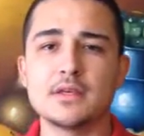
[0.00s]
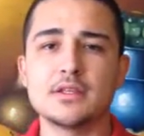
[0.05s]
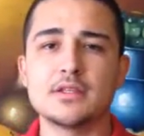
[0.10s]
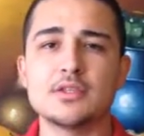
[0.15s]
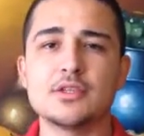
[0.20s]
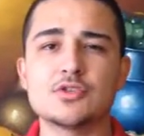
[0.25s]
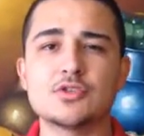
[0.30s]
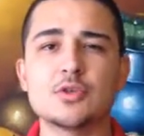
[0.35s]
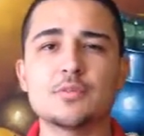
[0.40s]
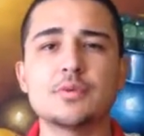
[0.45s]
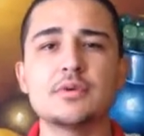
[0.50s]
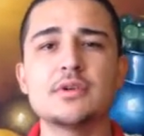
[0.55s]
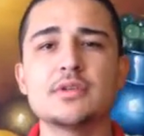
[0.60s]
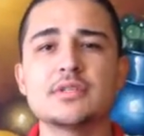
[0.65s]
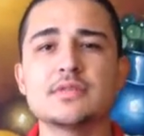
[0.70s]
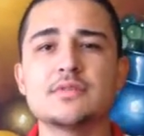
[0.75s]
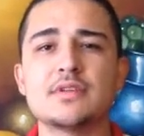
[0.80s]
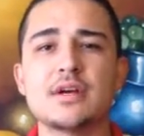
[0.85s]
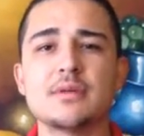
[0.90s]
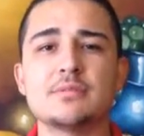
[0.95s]
These short
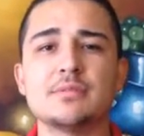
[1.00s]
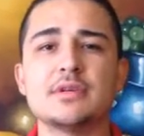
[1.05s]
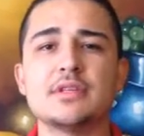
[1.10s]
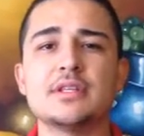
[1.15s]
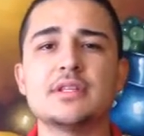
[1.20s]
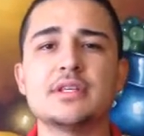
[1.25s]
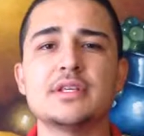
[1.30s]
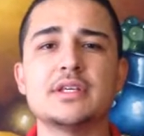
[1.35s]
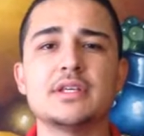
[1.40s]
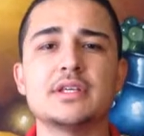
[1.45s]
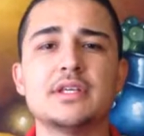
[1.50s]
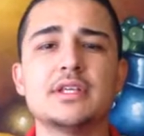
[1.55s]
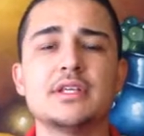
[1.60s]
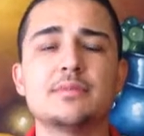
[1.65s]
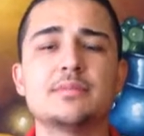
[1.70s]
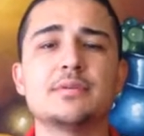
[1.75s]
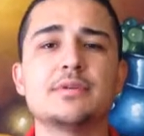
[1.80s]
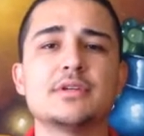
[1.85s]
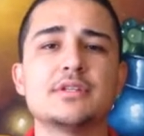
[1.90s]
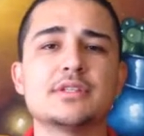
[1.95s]
periods of not breathing can lead the
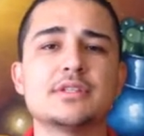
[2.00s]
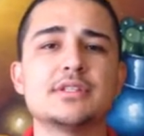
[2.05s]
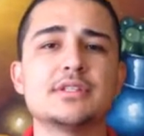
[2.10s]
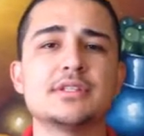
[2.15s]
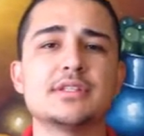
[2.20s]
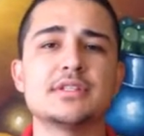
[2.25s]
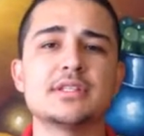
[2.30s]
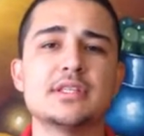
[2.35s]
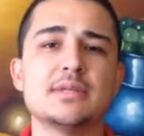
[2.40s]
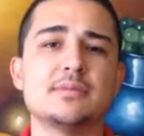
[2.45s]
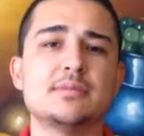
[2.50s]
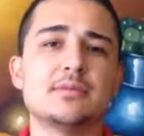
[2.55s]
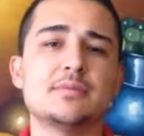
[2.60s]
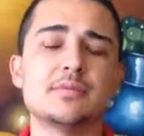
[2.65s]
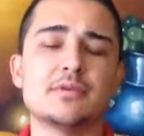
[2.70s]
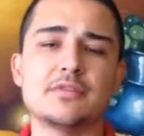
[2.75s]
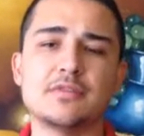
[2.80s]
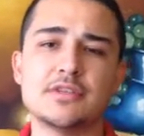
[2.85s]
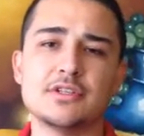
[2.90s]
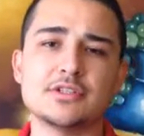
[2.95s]
person to sleep
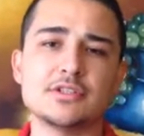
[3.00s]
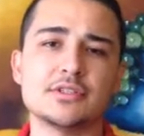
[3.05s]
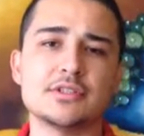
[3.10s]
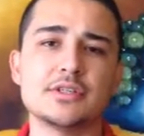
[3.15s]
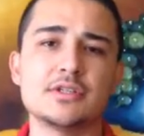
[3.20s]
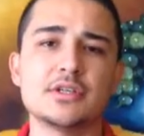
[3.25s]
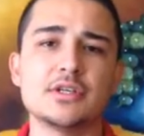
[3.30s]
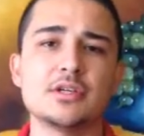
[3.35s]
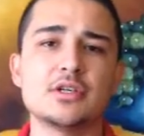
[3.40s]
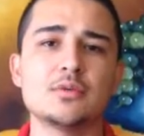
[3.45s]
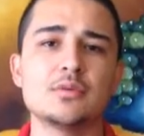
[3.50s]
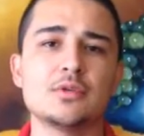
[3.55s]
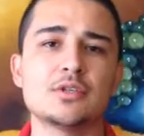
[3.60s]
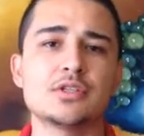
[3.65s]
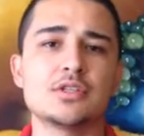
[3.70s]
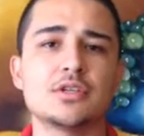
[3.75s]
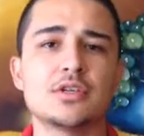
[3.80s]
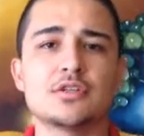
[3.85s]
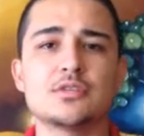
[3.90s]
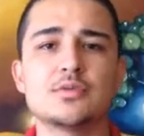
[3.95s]
deprivation, which
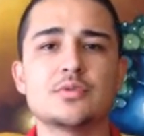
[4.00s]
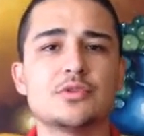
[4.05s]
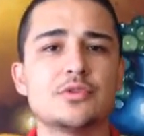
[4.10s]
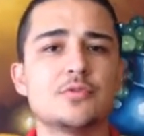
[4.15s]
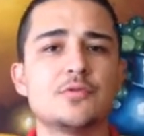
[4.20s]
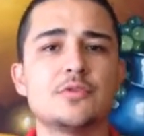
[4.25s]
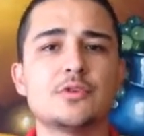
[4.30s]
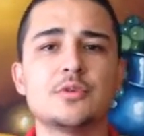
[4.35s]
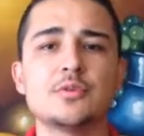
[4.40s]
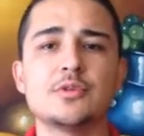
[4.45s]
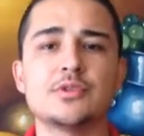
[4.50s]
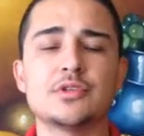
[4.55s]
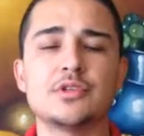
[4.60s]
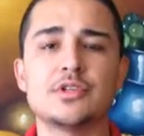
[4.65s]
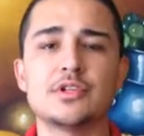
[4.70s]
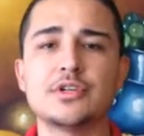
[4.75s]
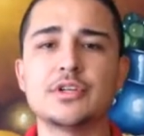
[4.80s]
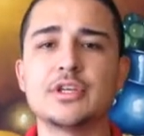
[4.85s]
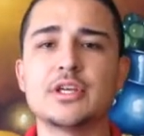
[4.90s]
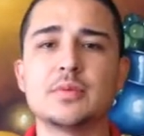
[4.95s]
can also interfere with their
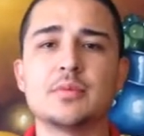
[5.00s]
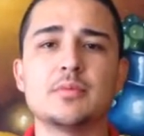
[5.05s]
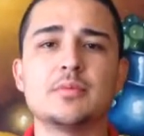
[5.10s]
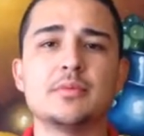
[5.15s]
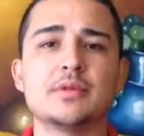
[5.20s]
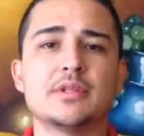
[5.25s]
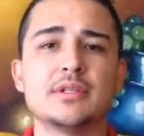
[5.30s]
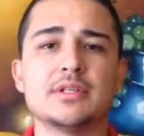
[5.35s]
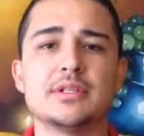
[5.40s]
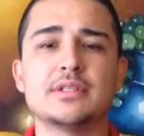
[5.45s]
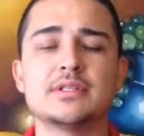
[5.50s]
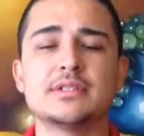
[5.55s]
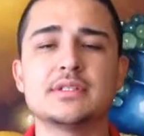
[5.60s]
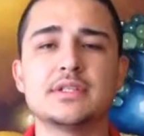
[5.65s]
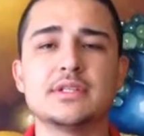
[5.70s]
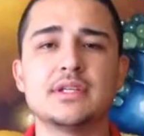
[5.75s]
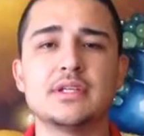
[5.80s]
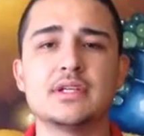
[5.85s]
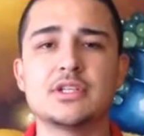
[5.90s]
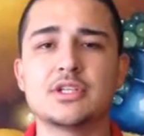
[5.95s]
learning capabilities,
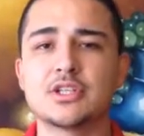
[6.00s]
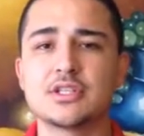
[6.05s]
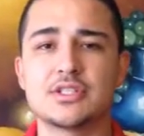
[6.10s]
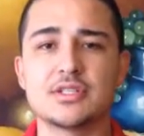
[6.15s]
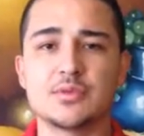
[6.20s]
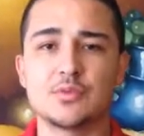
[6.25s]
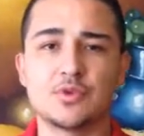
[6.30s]
just as